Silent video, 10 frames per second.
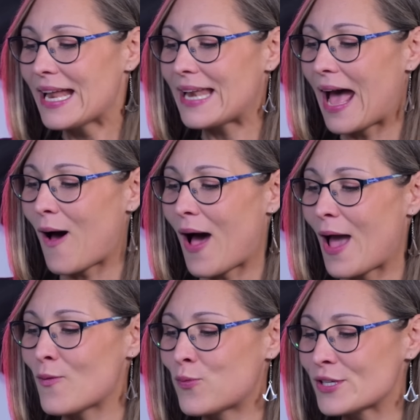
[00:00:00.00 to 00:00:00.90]
Now,
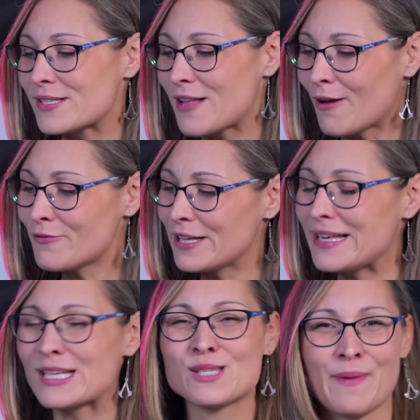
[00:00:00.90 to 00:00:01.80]
I was not
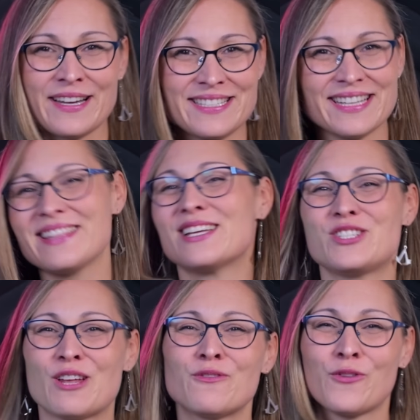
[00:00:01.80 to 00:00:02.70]
really expecting
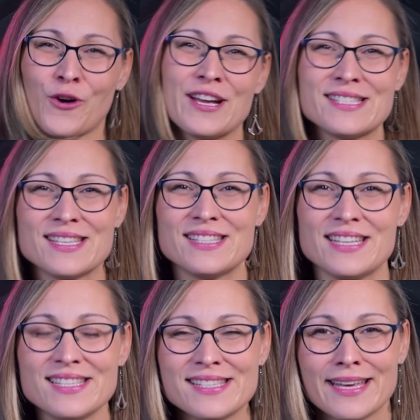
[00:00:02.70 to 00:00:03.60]
that Gen 4 SSDs